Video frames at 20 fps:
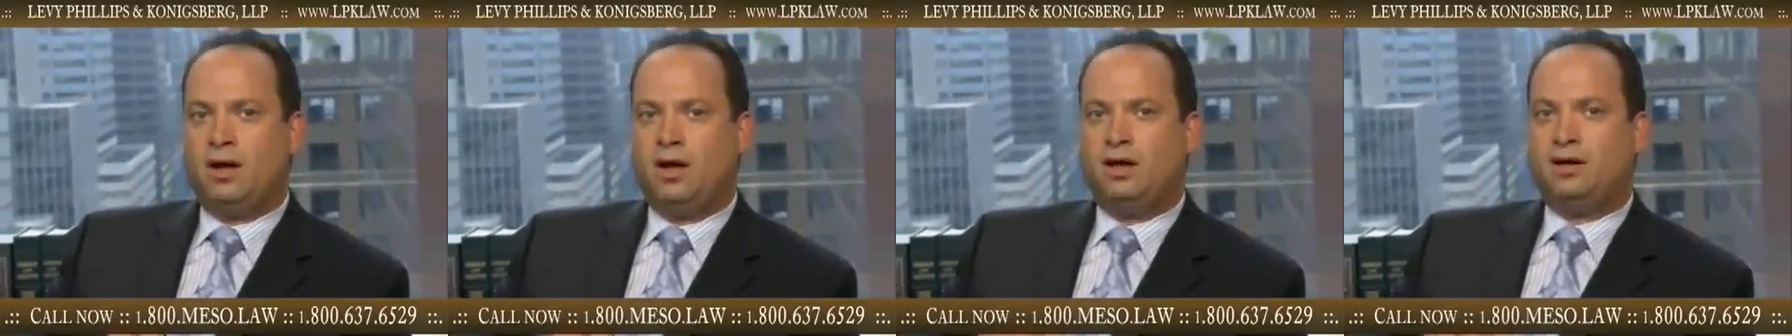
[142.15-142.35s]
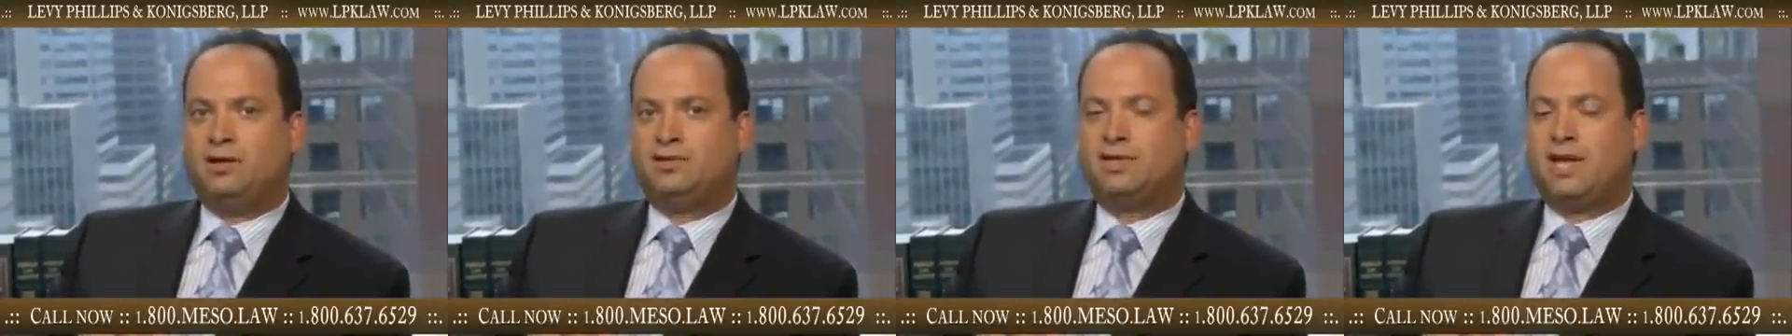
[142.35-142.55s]

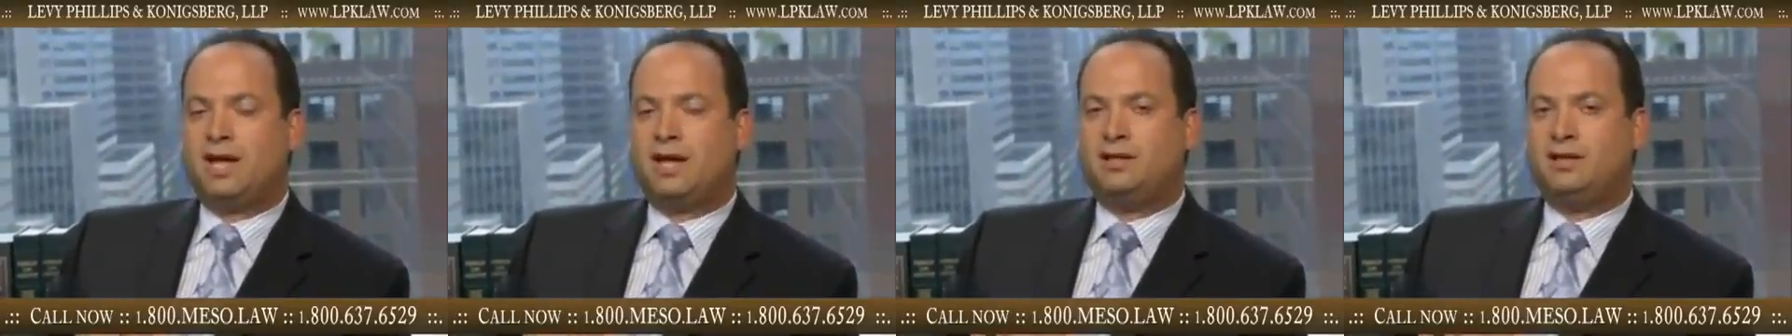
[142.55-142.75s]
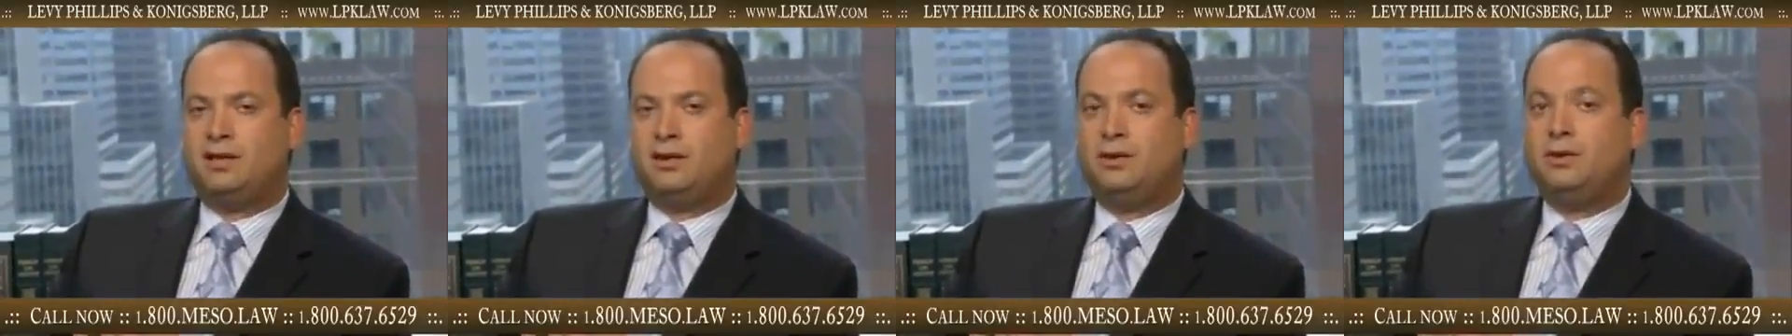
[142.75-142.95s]
and
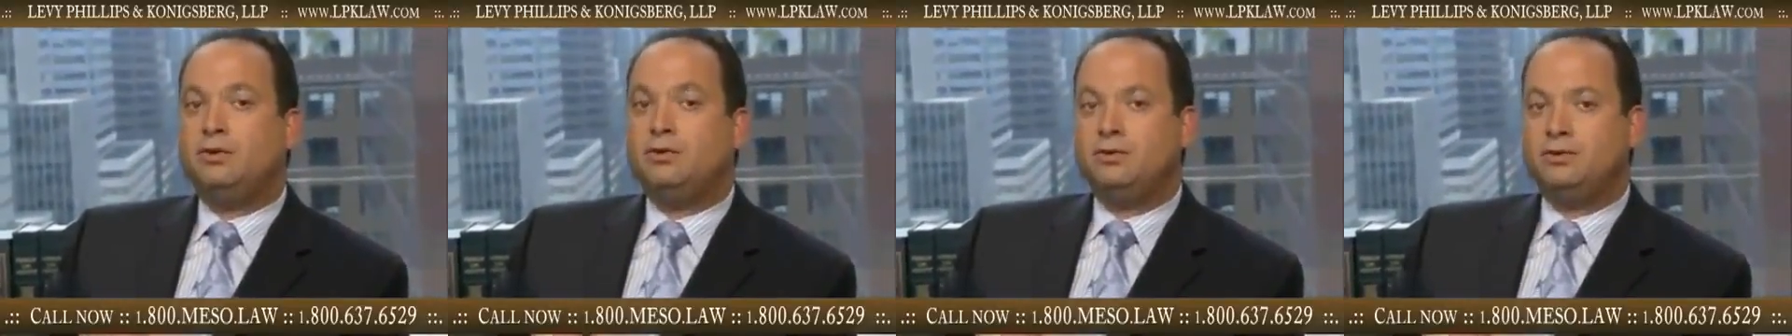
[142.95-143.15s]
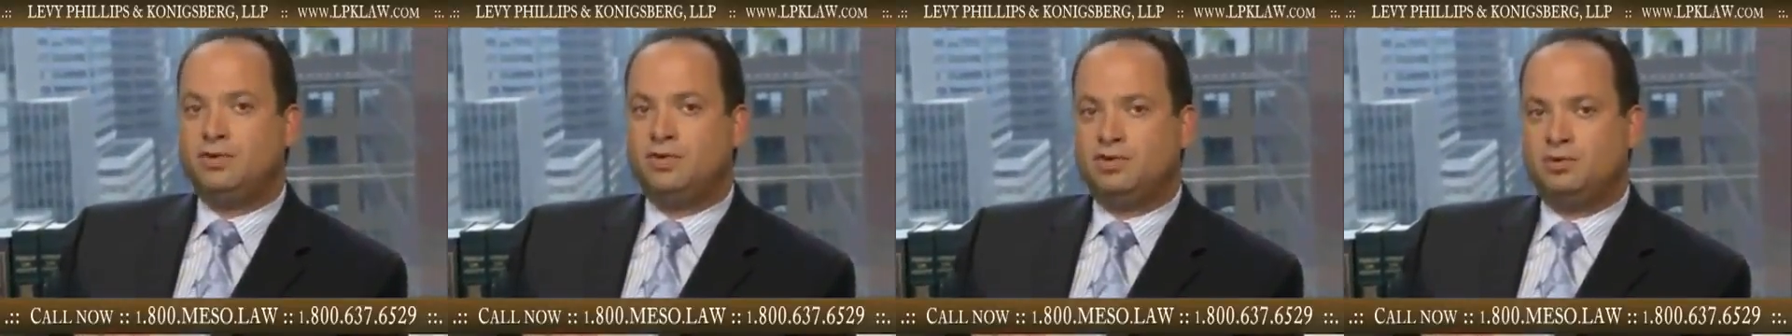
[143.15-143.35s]
exactly
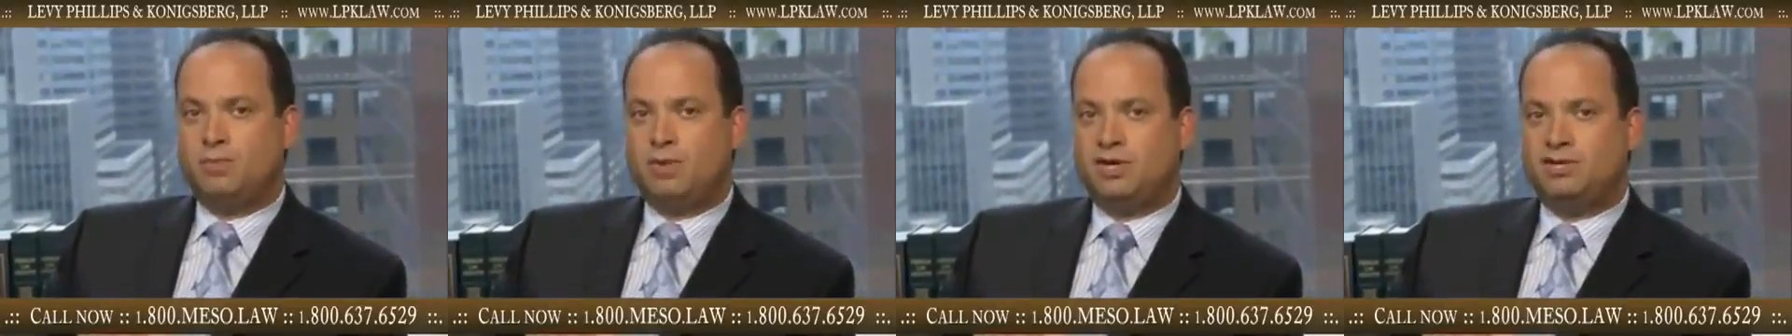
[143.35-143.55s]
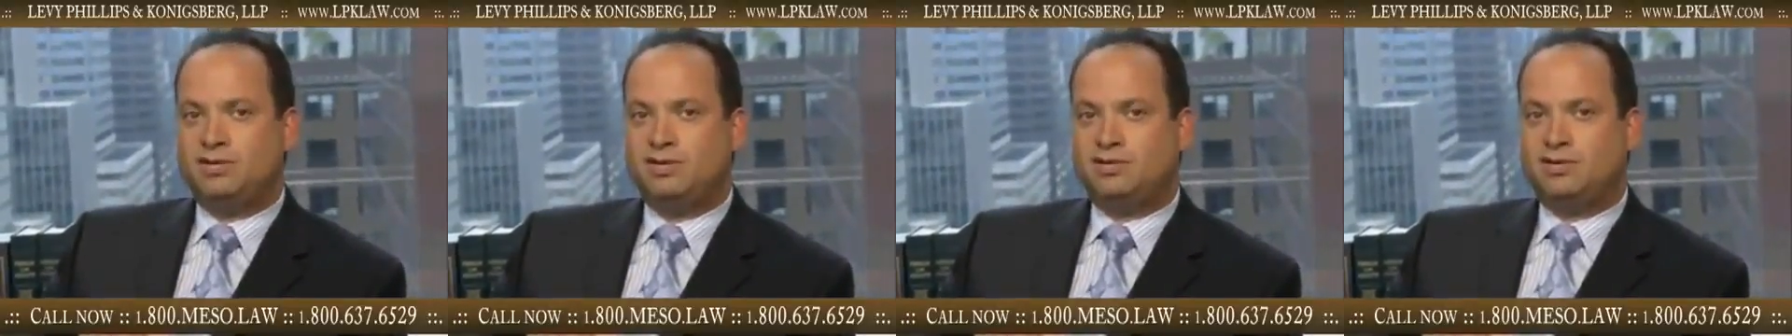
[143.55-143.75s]
whose
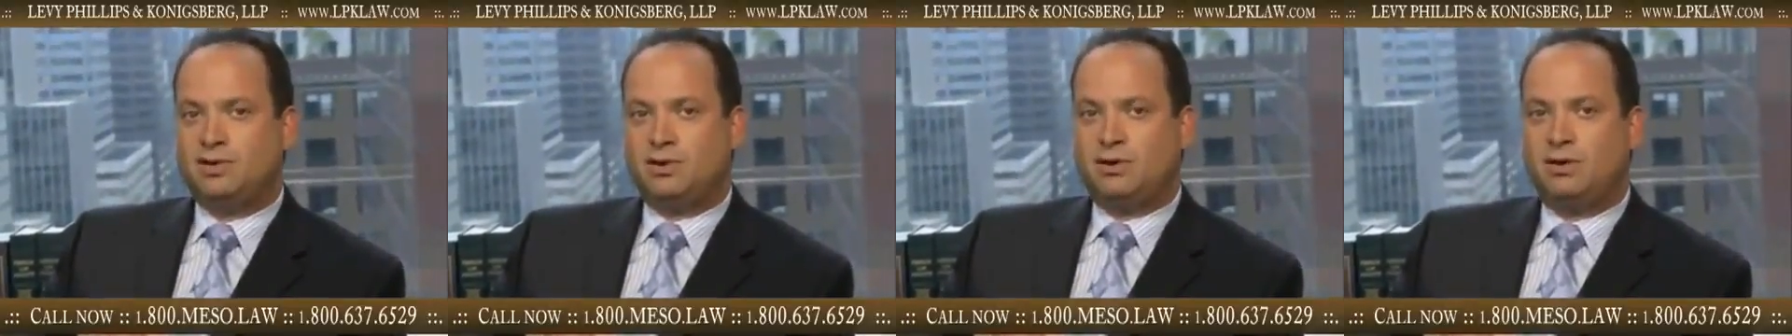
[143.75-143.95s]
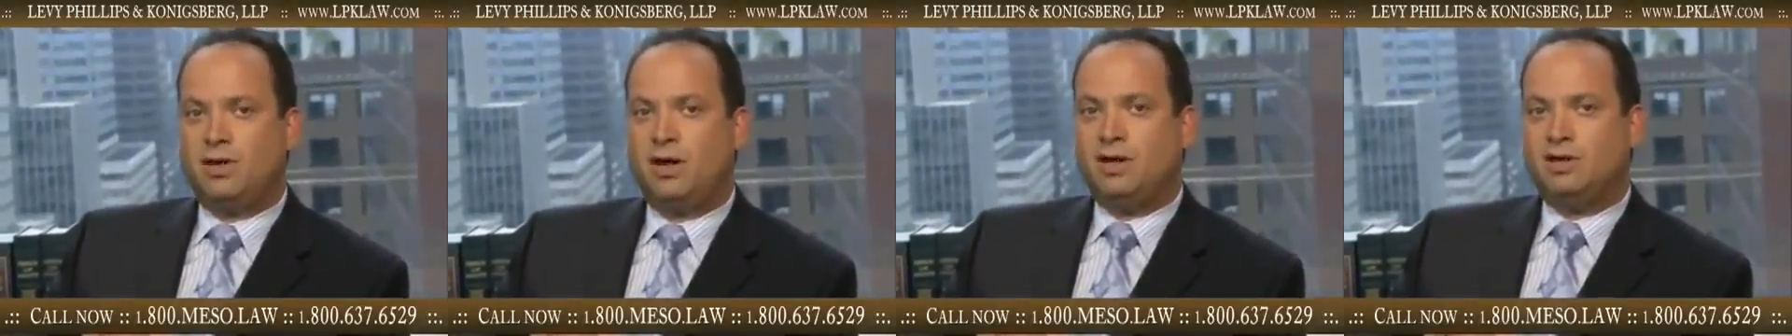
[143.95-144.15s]
asbestos
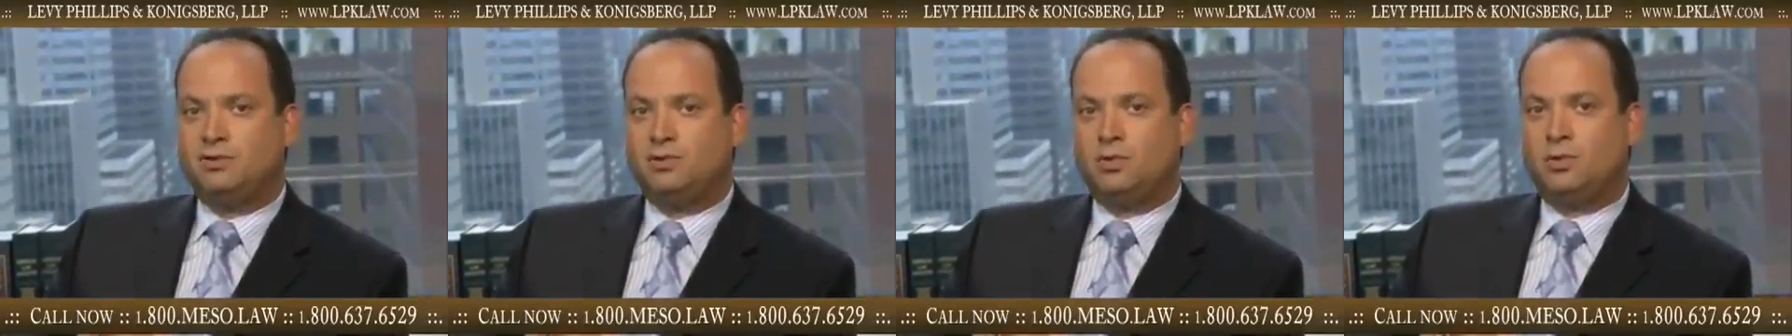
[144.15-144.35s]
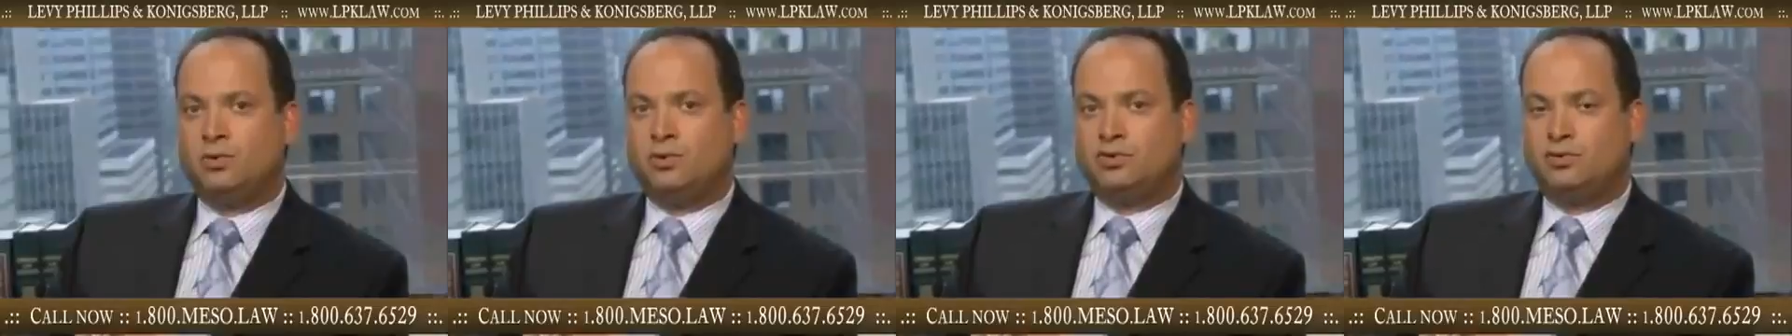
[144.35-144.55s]
our
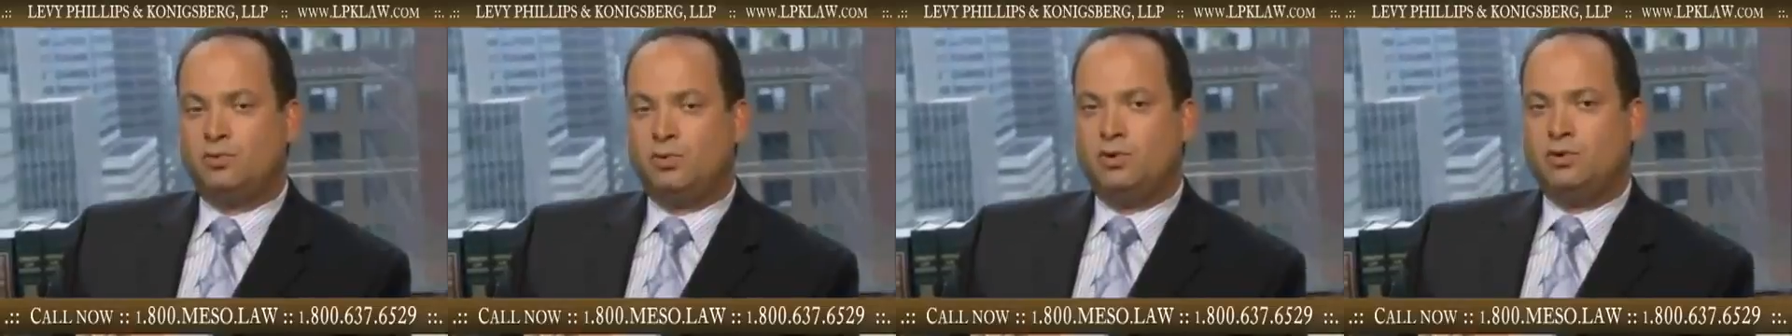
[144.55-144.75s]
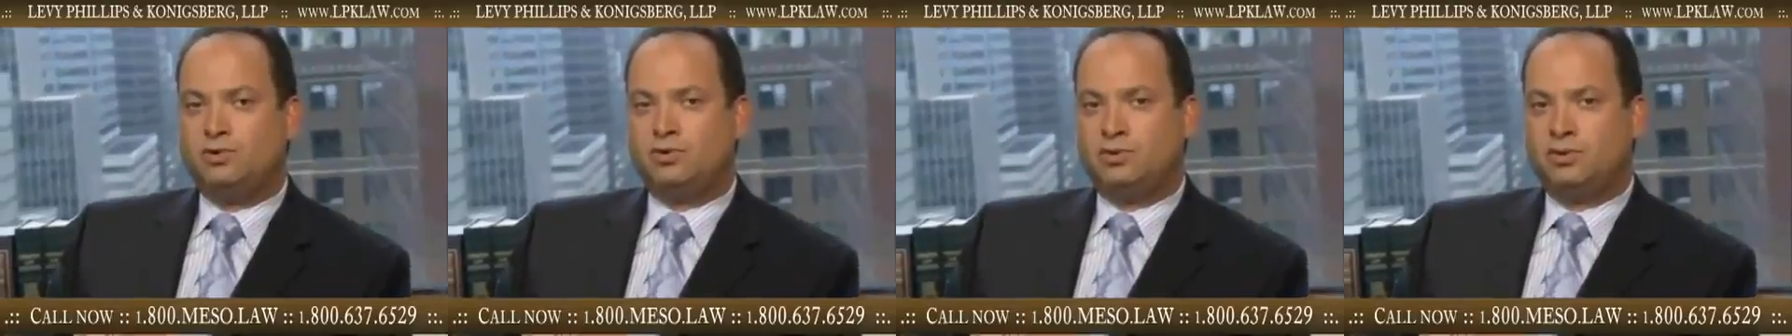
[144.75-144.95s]
clients were
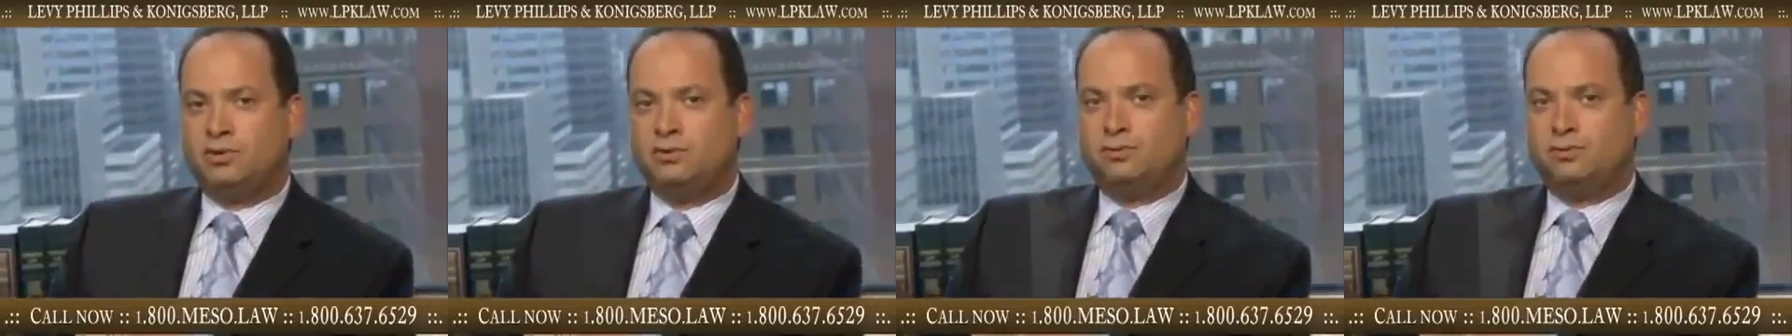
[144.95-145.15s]
exposed to.